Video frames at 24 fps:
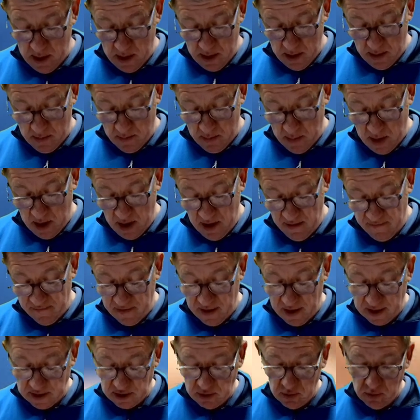mini
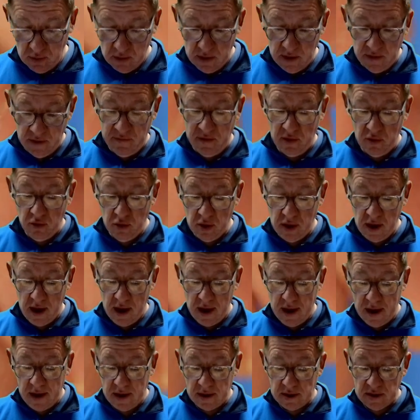Frazzle, and if you look at
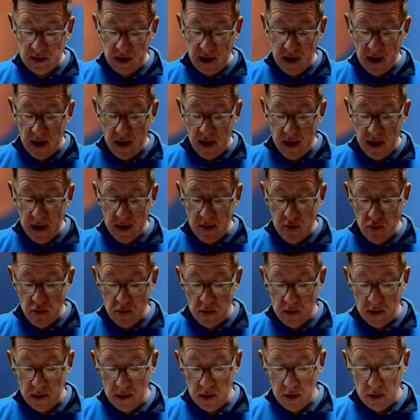it, it's like a hackle.
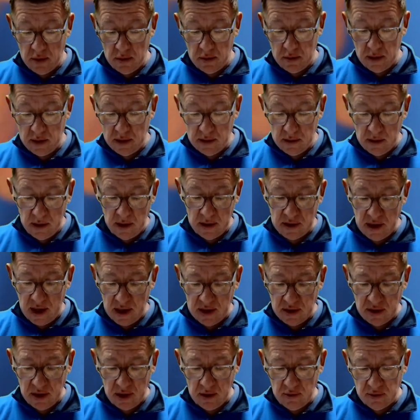It
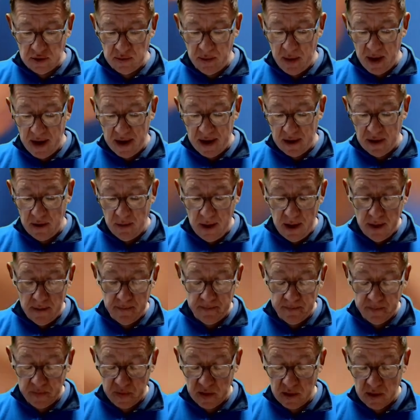actually goes back the way.
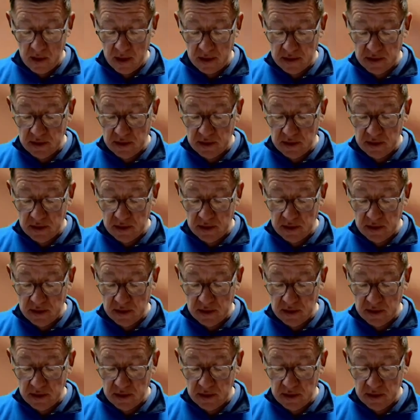That's the